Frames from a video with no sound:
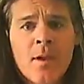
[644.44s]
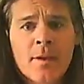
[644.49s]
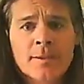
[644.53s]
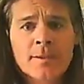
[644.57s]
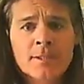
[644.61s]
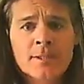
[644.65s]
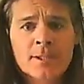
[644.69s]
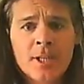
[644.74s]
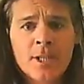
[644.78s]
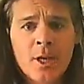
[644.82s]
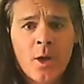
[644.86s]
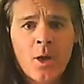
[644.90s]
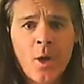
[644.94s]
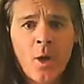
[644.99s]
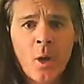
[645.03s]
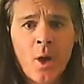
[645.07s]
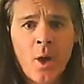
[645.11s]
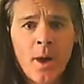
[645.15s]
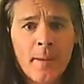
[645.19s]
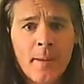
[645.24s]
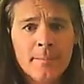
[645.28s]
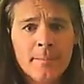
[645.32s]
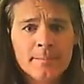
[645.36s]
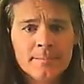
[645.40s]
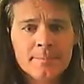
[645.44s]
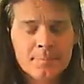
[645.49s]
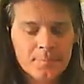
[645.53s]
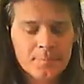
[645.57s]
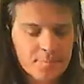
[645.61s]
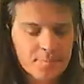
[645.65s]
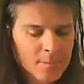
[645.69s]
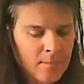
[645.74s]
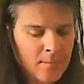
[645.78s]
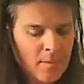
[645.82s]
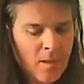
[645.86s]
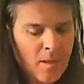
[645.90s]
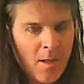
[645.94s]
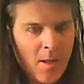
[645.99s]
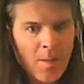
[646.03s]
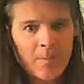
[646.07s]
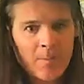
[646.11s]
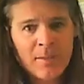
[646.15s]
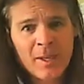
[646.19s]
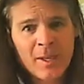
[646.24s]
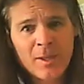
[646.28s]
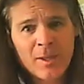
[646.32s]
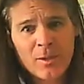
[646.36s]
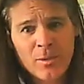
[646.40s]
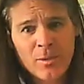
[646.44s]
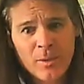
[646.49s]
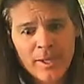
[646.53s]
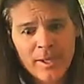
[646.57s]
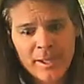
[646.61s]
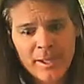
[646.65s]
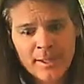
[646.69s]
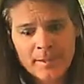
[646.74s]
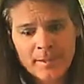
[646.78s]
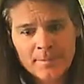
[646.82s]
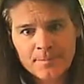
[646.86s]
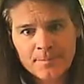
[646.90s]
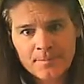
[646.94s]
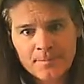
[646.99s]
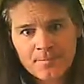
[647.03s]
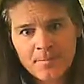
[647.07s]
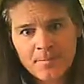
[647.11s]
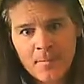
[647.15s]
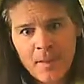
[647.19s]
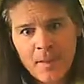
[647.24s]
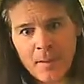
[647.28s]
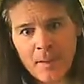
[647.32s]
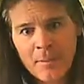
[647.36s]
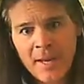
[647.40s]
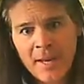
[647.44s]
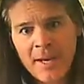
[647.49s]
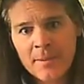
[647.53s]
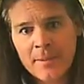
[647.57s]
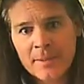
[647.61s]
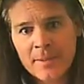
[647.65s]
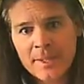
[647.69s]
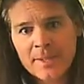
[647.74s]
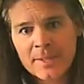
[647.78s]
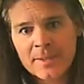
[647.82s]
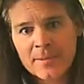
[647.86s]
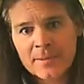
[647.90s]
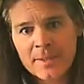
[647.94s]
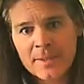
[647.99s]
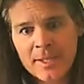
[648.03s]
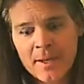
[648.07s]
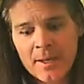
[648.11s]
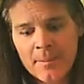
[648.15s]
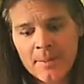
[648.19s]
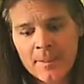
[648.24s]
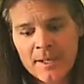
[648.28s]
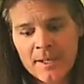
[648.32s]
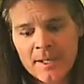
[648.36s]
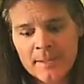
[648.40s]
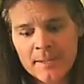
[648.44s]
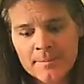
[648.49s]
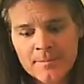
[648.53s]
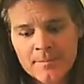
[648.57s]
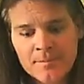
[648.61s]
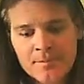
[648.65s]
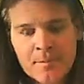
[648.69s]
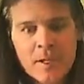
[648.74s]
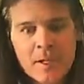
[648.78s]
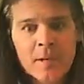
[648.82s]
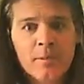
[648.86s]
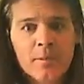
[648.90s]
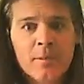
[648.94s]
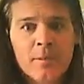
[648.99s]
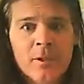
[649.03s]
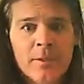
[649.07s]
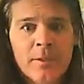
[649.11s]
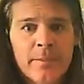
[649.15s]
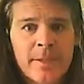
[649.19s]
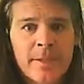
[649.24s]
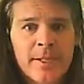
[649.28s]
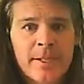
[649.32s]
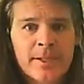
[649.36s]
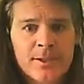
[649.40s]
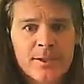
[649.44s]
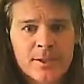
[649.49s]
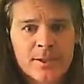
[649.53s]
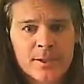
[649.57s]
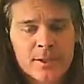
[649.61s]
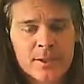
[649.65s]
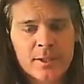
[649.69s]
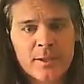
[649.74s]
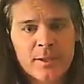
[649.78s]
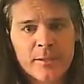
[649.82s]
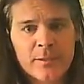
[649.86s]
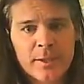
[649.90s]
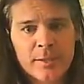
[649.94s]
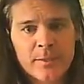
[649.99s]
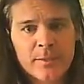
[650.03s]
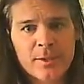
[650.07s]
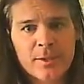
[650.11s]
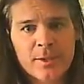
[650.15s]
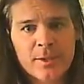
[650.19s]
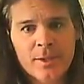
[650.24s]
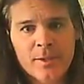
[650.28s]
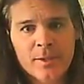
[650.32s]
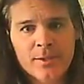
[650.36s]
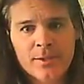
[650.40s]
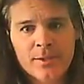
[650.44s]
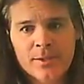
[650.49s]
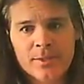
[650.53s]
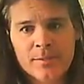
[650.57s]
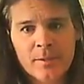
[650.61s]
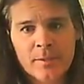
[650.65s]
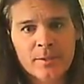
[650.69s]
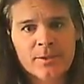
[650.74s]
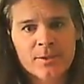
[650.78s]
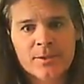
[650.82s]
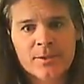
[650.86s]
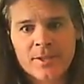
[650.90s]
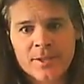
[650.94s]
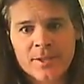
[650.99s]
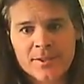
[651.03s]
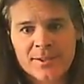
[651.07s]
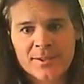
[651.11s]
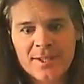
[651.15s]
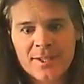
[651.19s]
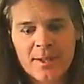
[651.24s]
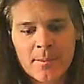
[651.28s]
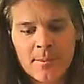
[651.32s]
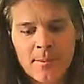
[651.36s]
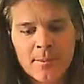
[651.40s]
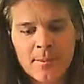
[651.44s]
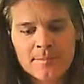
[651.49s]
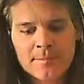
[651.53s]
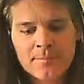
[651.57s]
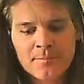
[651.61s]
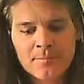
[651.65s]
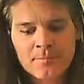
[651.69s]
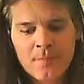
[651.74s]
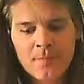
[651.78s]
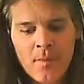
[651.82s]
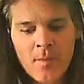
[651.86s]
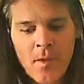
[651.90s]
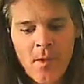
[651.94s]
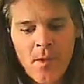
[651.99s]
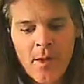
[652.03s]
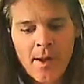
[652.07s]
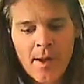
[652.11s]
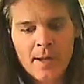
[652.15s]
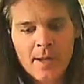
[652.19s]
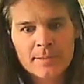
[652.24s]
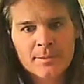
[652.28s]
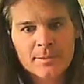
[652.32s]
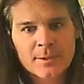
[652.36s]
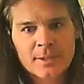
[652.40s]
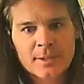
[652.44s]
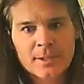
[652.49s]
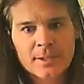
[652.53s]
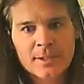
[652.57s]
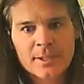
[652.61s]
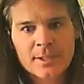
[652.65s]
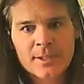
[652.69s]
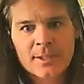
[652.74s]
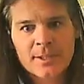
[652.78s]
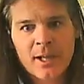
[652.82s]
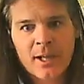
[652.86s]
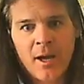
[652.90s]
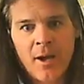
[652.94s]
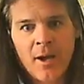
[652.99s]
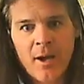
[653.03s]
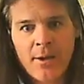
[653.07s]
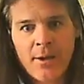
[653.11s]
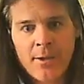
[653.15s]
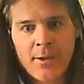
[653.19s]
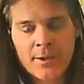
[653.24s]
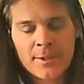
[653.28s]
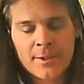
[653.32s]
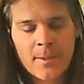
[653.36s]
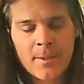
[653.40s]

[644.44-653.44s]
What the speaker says: so another week, blackberries will be coming in. Blueberries will still be producing most of the summer, up until at least August.